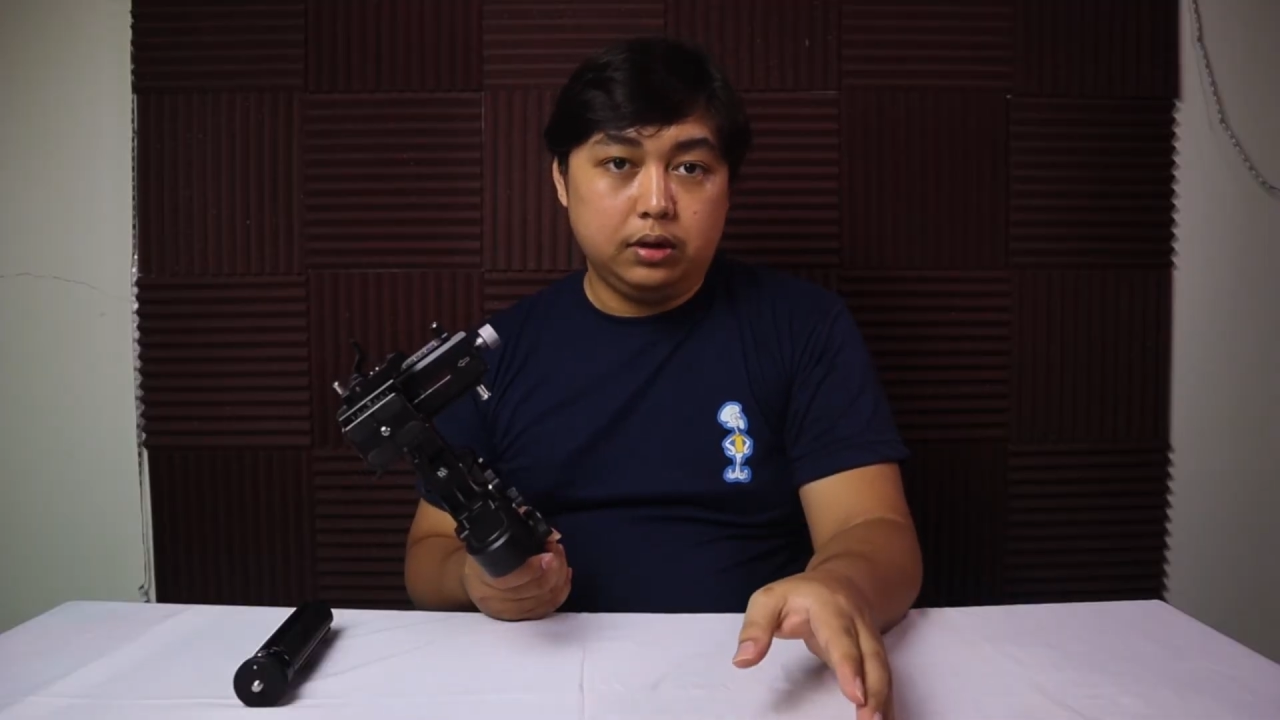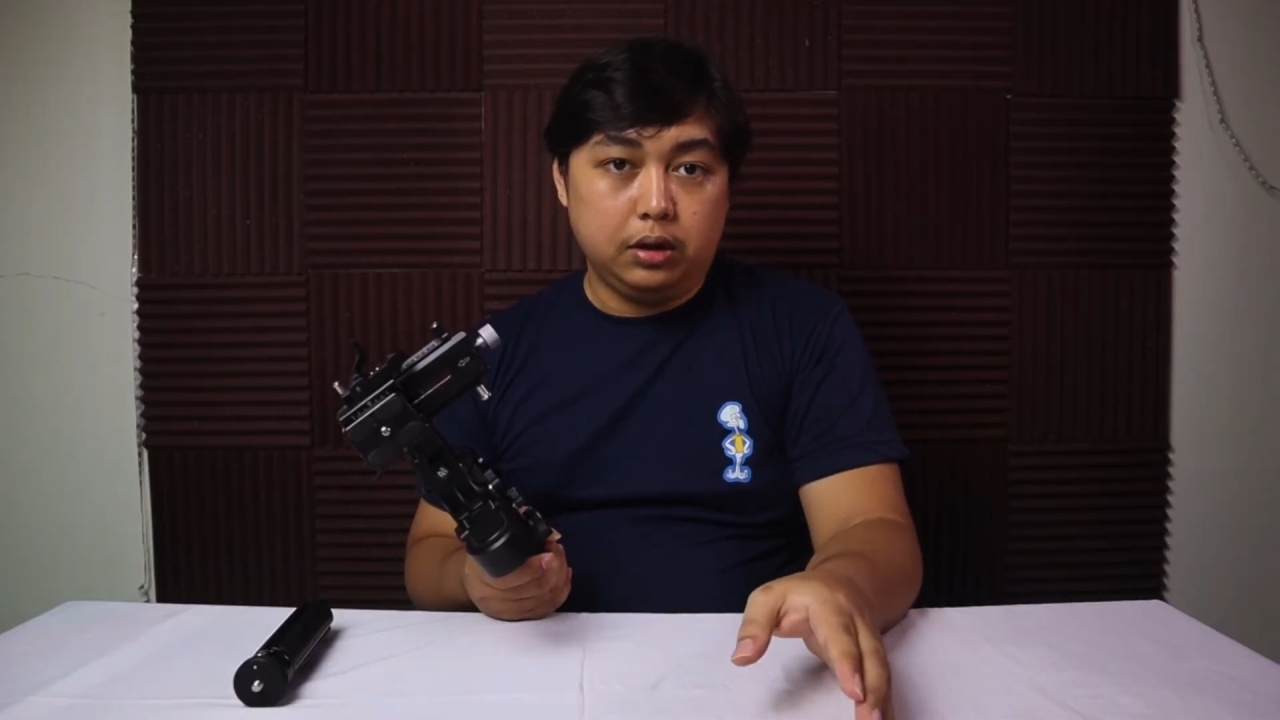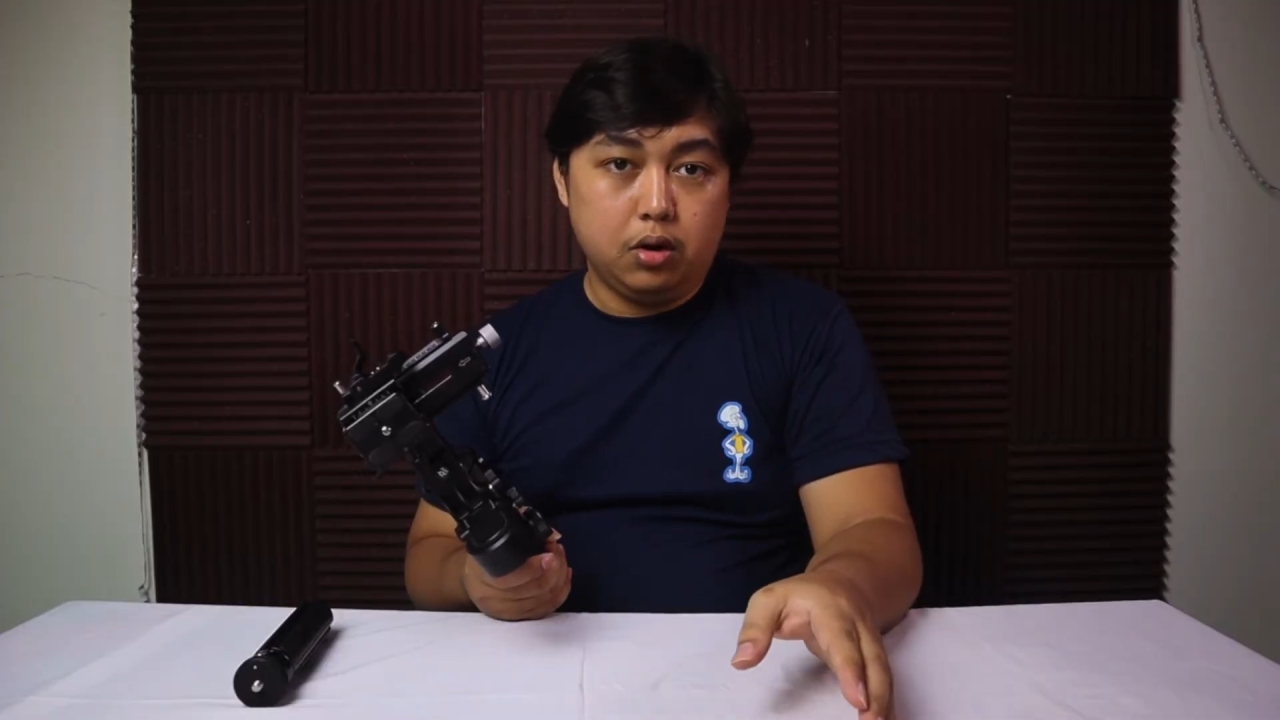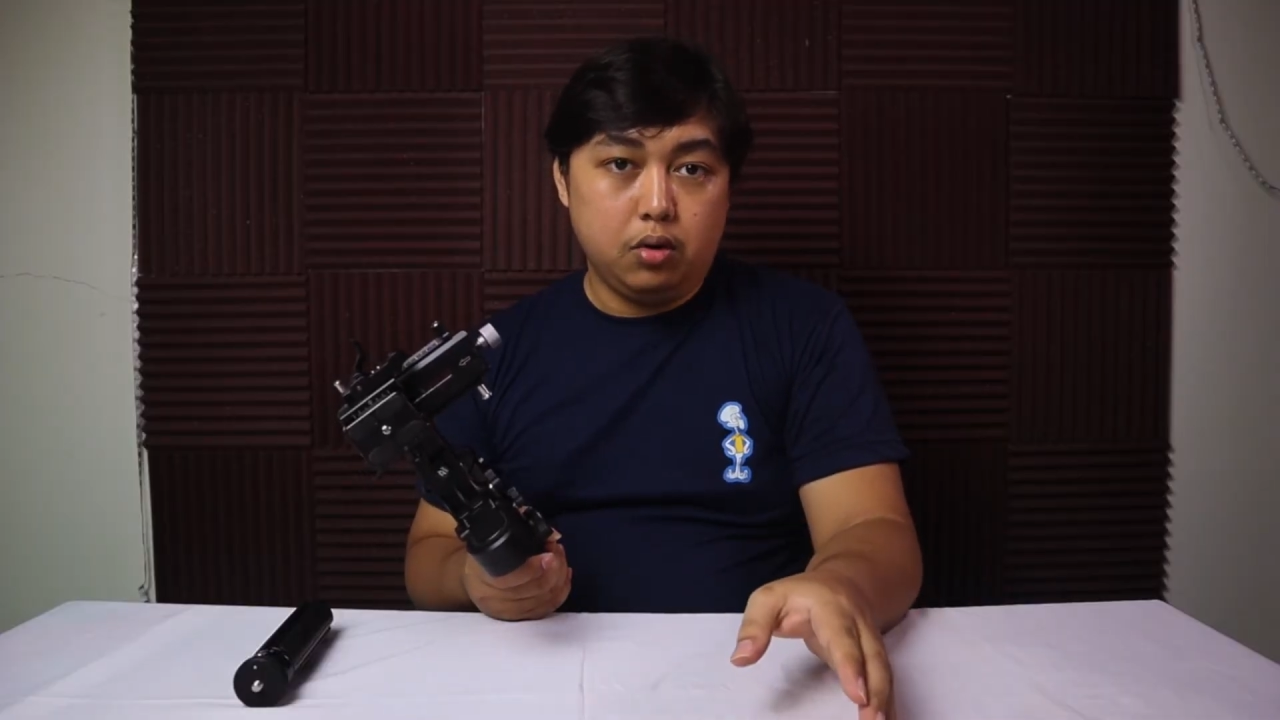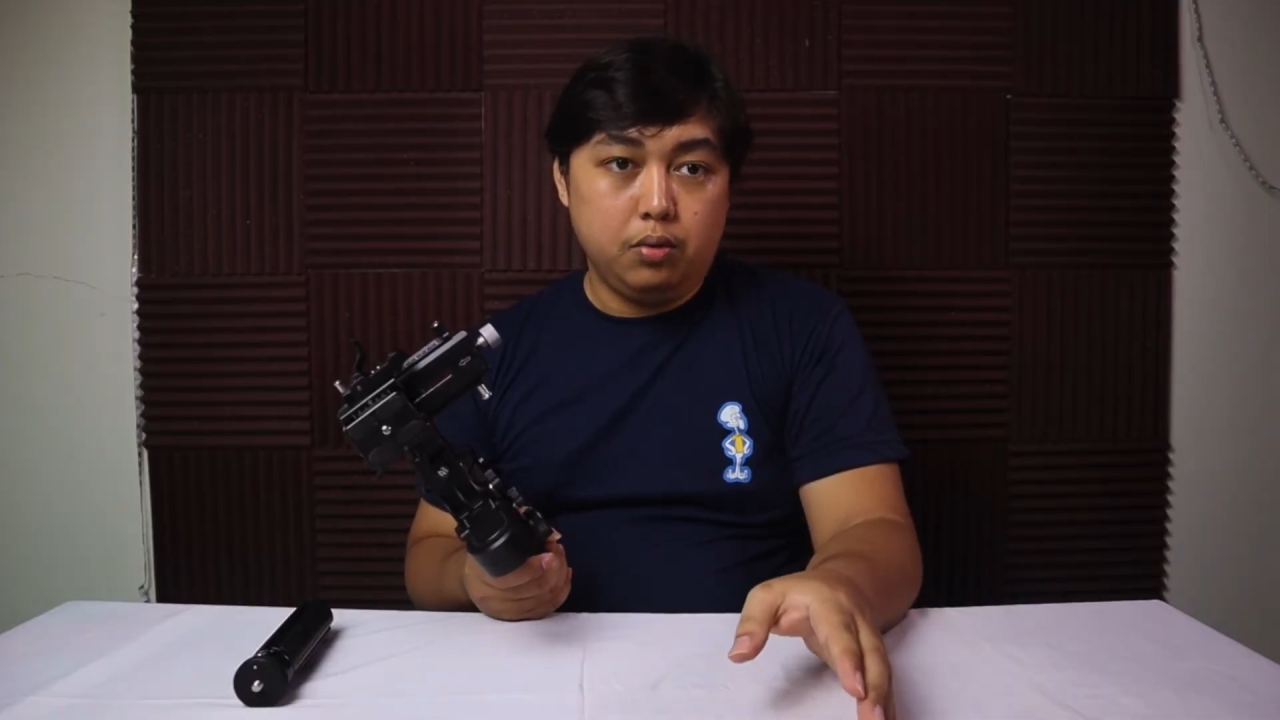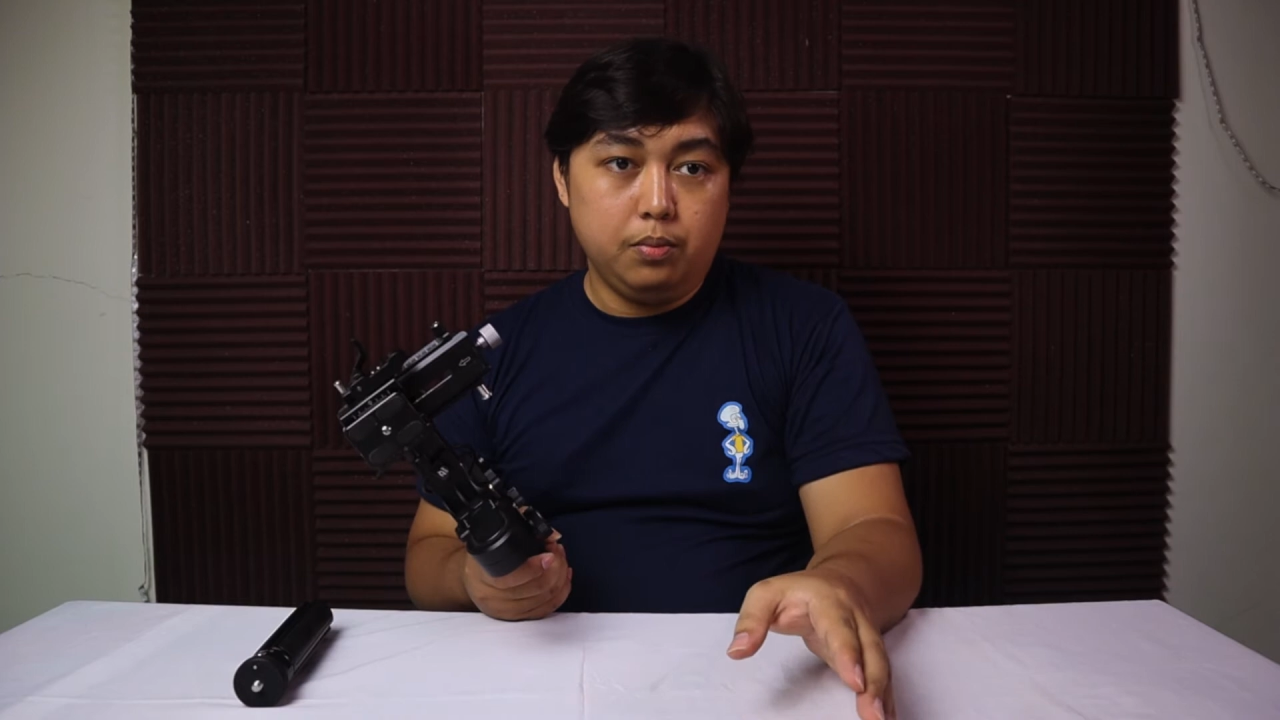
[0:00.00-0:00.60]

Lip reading: the Go